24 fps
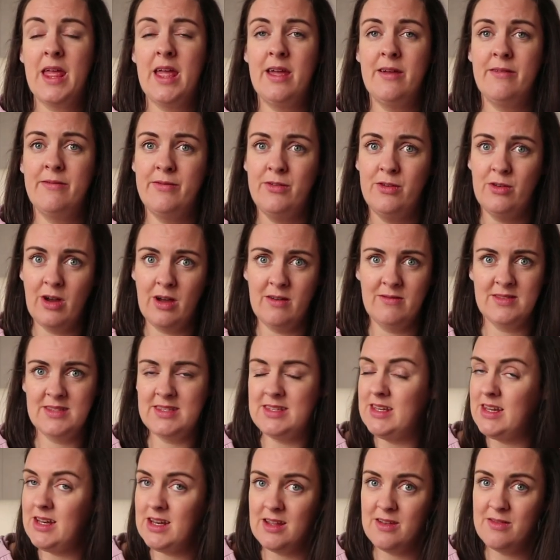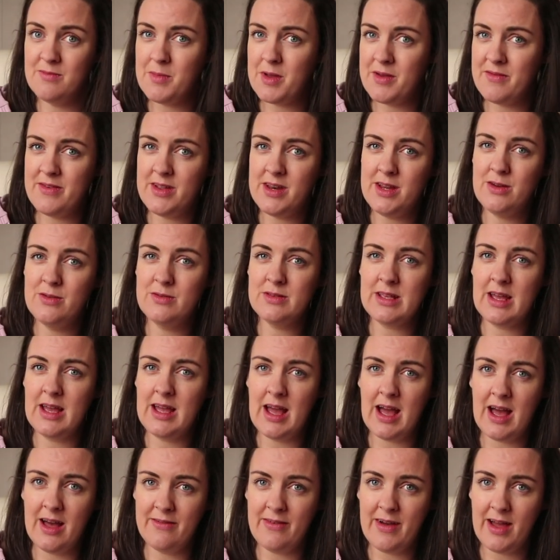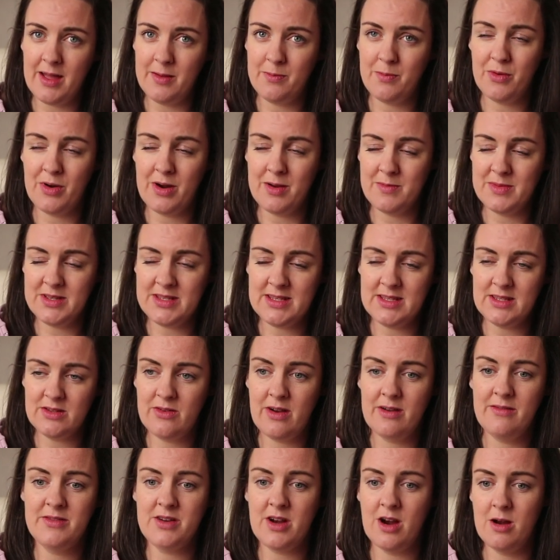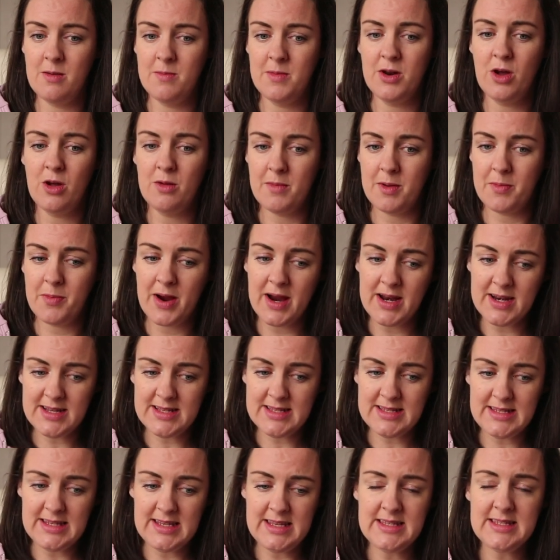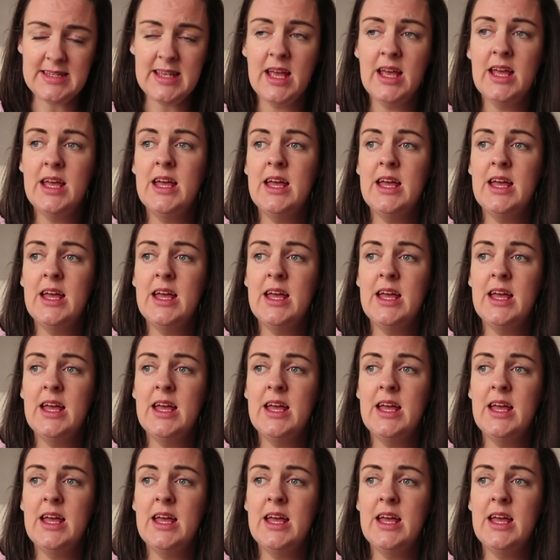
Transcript: If you haven't seen any of my videos, I have hyperemesis gravidarum in all my pregnancies.